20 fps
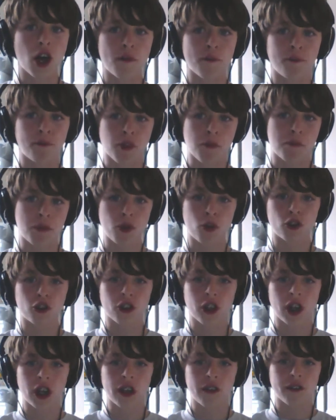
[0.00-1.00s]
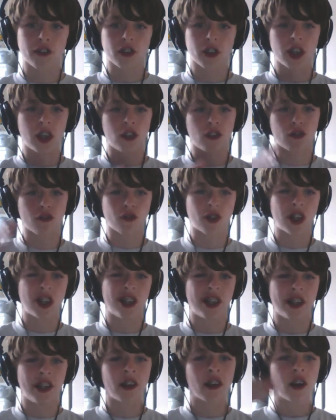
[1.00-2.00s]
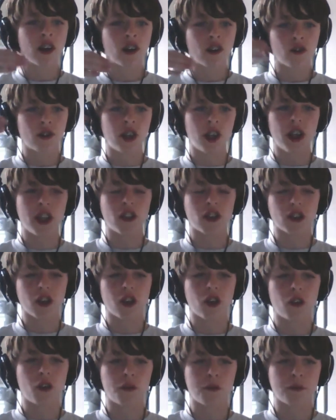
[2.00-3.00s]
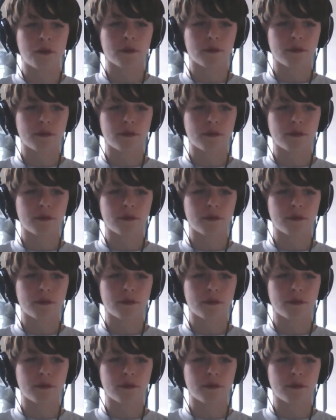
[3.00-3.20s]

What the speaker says: boot drives is really, really slow and